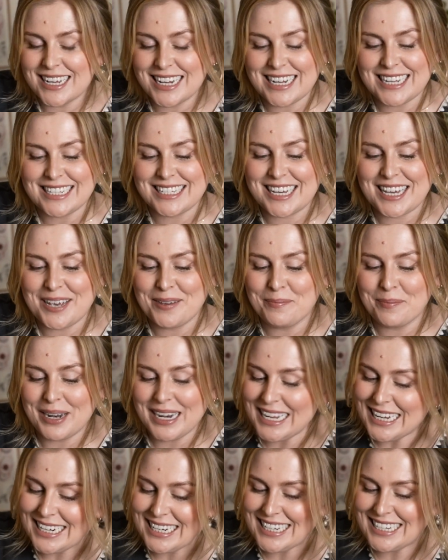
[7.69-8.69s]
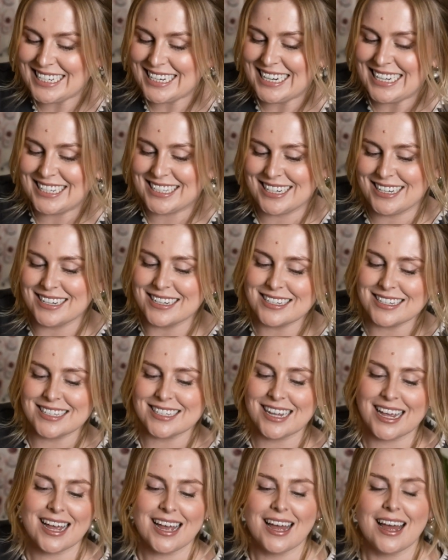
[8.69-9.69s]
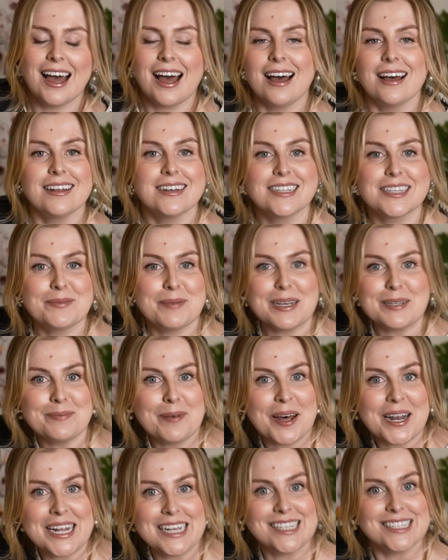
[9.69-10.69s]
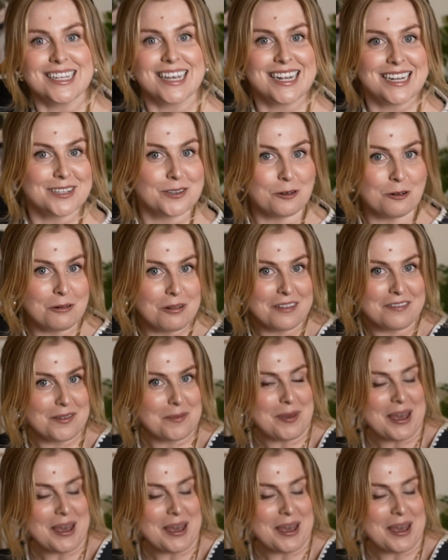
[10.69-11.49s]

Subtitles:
it is completely delicious, and the best part is, it is all for